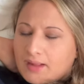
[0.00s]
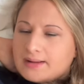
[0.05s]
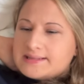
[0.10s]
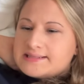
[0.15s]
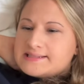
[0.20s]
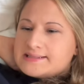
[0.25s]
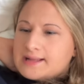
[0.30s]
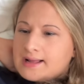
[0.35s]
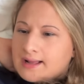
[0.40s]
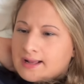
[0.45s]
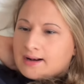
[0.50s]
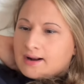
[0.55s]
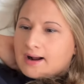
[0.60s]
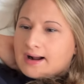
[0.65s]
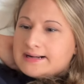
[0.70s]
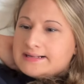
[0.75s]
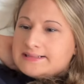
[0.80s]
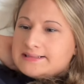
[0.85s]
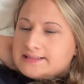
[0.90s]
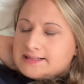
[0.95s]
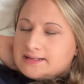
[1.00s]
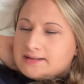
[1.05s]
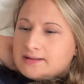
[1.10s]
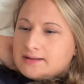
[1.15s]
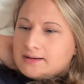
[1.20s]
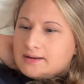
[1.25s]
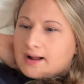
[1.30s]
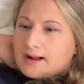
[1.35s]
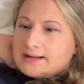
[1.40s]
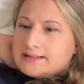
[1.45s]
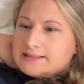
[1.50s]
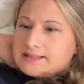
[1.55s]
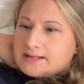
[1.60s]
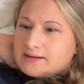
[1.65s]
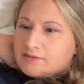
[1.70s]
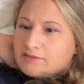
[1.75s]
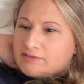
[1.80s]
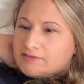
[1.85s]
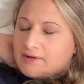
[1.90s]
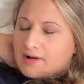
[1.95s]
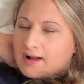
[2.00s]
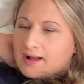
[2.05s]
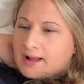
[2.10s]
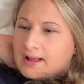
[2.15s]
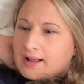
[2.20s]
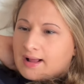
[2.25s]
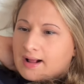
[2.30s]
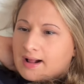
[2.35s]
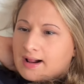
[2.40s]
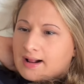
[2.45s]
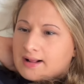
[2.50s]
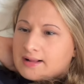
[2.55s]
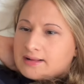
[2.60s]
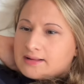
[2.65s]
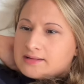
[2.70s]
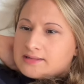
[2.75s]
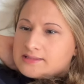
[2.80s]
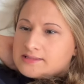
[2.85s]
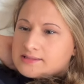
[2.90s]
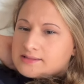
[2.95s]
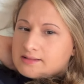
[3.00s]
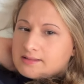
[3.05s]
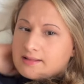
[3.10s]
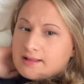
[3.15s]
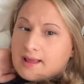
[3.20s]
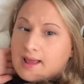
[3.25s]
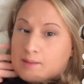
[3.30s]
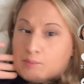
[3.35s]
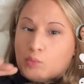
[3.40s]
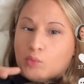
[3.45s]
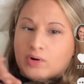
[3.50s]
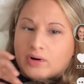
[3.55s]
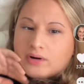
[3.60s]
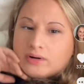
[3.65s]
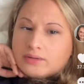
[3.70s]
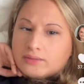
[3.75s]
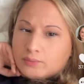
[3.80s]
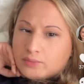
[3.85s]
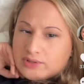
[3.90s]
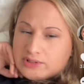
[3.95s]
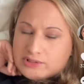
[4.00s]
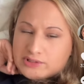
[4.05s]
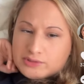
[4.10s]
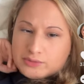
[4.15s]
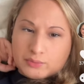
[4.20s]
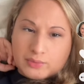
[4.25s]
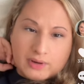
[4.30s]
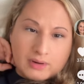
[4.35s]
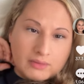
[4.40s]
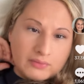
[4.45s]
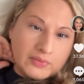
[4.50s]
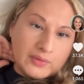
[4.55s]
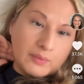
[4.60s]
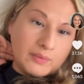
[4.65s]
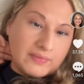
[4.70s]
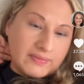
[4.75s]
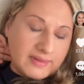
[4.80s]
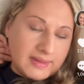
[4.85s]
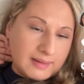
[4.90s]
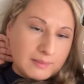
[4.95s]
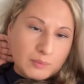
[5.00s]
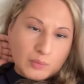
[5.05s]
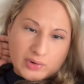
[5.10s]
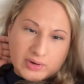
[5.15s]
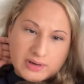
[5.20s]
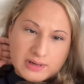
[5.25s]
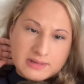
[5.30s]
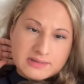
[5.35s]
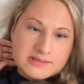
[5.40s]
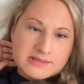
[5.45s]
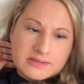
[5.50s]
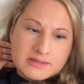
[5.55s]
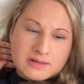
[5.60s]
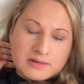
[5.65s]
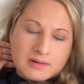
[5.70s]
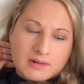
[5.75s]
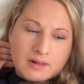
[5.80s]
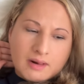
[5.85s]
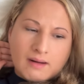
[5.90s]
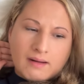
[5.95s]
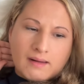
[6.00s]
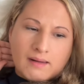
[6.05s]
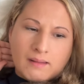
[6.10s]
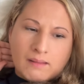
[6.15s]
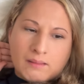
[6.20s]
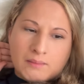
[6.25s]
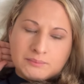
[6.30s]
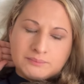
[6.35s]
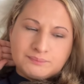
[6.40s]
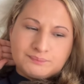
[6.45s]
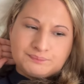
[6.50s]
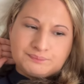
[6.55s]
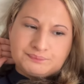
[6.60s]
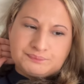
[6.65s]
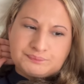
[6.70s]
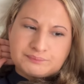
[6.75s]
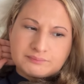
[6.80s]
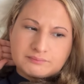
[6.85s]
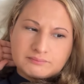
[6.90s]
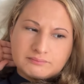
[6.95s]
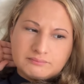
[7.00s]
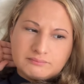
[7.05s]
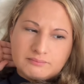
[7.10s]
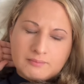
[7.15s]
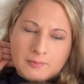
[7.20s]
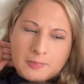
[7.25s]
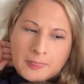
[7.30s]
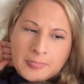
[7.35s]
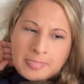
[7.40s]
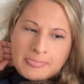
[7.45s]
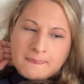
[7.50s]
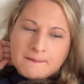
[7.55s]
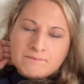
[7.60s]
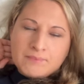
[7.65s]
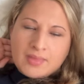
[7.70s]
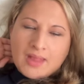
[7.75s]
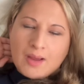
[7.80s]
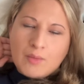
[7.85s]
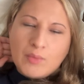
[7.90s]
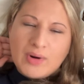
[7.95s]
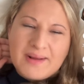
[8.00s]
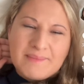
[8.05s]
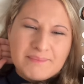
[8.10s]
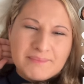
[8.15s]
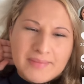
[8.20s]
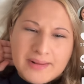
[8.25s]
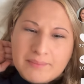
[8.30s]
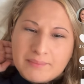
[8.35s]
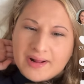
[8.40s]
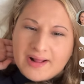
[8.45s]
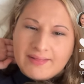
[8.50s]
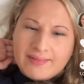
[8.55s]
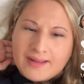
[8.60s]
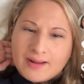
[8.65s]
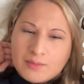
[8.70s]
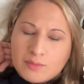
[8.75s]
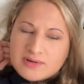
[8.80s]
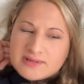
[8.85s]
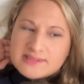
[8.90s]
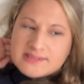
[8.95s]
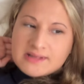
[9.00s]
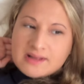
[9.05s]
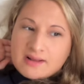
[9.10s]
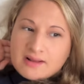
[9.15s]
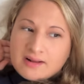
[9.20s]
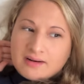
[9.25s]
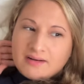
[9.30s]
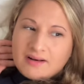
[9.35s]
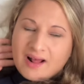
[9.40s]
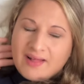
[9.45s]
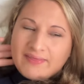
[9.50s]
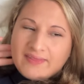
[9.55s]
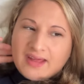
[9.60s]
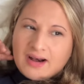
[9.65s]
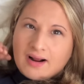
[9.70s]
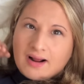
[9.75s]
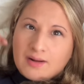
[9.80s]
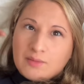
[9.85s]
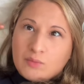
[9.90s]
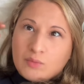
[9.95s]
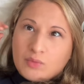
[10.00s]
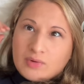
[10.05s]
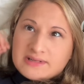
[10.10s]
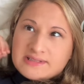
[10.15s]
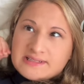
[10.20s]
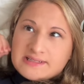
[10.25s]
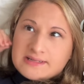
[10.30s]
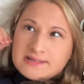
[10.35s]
I said I didn't identify as the M-word, which we all know what the M-word is. And what I meant by that was not that I'm